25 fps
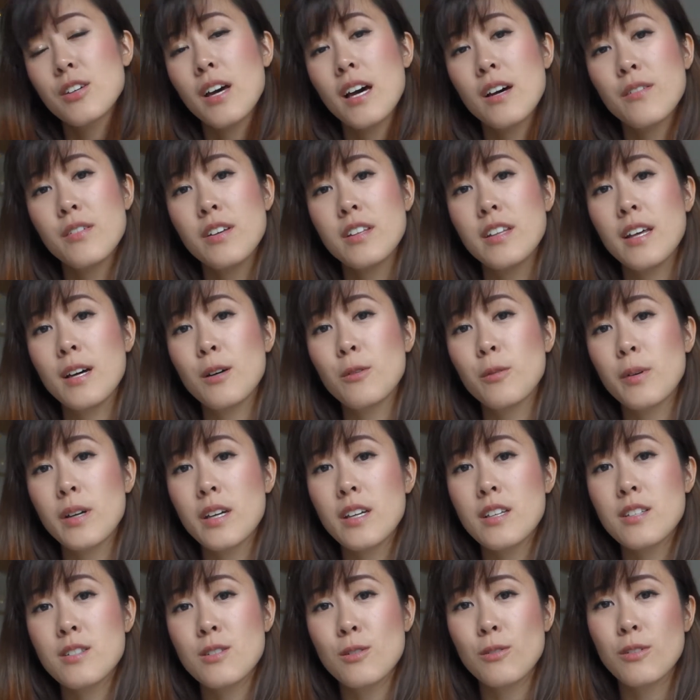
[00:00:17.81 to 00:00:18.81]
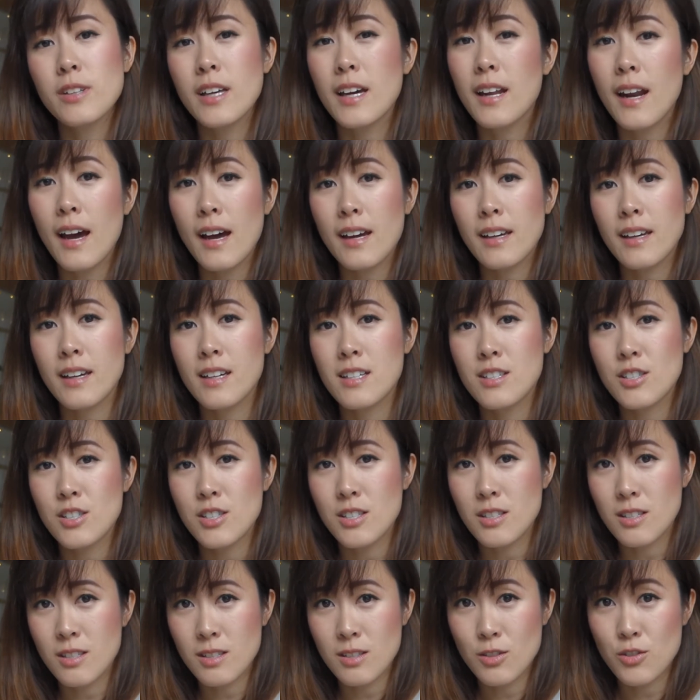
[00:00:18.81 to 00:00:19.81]
have it that way so that I can
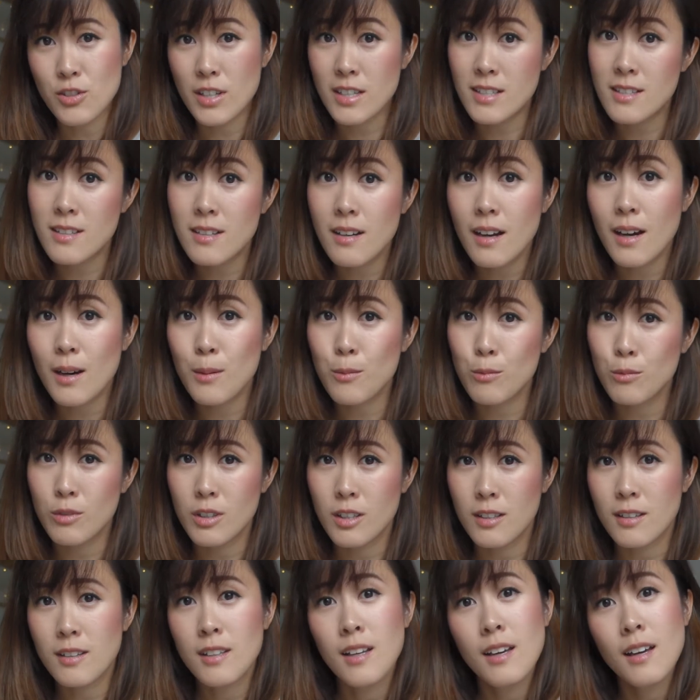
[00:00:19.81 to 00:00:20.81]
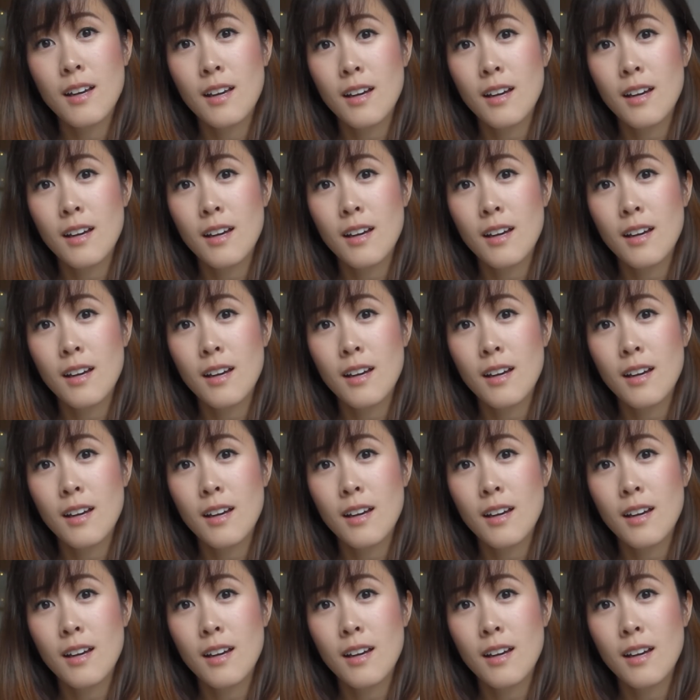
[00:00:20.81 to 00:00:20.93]
just dress it up with